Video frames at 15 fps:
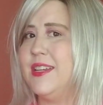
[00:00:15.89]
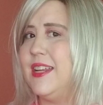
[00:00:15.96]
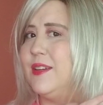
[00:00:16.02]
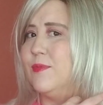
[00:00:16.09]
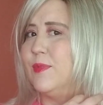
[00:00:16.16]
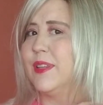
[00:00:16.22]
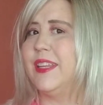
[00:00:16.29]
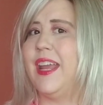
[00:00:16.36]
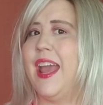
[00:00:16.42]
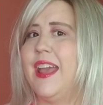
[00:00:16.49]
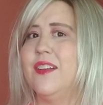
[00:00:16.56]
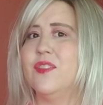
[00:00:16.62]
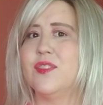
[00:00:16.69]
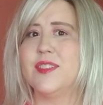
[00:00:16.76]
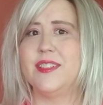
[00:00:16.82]
It really
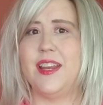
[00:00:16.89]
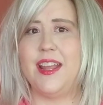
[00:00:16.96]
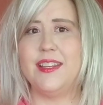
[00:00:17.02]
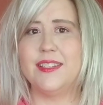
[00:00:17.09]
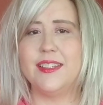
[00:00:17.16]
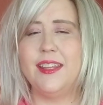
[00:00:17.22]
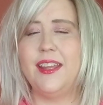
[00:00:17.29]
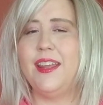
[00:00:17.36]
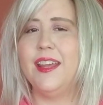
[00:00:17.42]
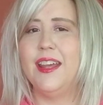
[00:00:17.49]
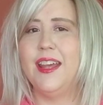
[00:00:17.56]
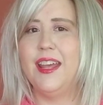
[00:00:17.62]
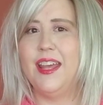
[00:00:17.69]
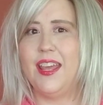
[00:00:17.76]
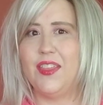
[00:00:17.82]
angles nicely
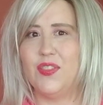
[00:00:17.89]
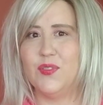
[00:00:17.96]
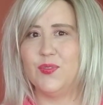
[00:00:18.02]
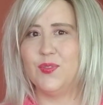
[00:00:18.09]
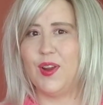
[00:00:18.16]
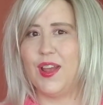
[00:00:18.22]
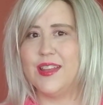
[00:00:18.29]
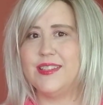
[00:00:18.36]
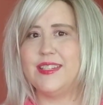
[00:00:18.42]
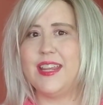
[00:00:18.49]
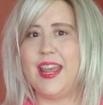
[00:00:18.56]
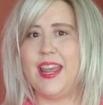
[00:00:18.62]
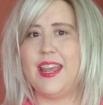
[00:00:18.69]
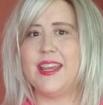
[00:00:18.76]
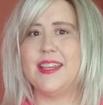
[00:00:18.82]
in the front,
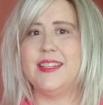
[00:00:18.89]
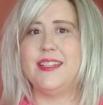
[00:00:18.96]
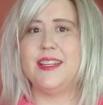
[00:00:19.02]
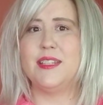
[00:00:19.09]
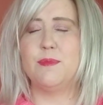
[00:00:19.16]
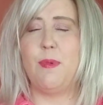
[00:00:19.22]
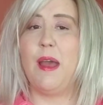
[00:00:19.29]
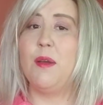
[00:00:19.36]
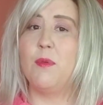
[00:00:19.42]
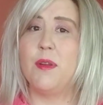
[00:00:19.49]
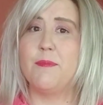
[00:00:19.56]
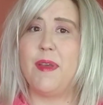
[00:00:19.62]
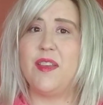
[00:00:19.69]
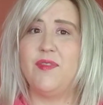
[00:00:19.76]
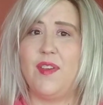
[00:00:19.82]
and it's by one of
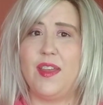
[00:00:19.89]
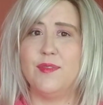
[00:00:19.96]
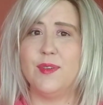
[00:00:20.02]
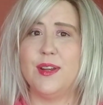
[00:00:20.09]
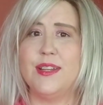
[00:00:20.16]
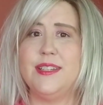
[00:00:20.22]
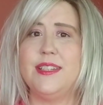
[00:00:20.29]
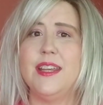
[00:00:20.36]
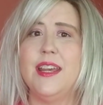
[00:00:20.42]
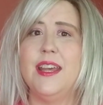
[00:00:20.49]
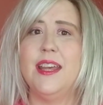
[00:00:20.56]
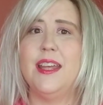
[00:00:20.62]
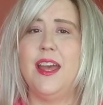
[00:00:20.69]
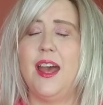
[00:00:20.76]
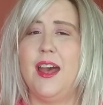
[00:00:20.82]
my favorite
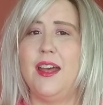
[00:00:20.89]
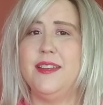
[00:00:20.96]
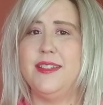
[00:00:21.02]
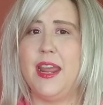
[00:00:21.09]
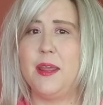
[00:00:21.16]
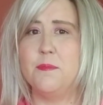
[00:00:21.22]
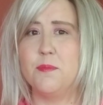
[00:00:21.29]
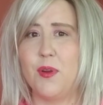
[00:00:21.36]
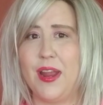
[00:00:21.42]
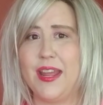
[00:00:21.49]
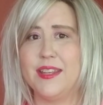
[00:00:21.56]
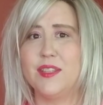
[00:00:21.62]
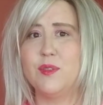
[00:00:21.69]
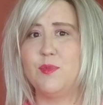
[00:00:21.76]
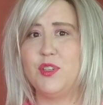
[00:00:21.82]
name
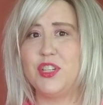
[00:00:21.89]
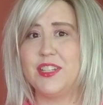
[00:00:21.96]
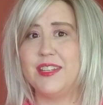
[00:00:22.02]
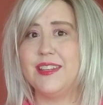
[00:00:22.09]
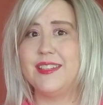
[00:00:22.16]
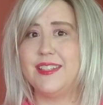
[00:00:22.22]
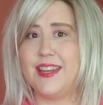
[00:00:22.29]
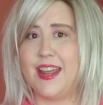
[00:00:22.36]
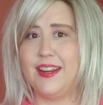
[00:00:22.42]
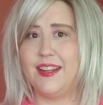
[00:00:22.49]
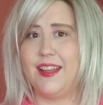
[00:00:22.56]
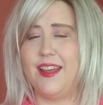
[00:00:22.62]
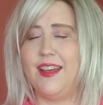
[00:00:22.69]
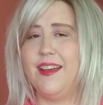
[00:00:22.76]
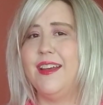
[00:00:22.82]
brands, which is
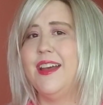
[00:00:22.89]
Estetica.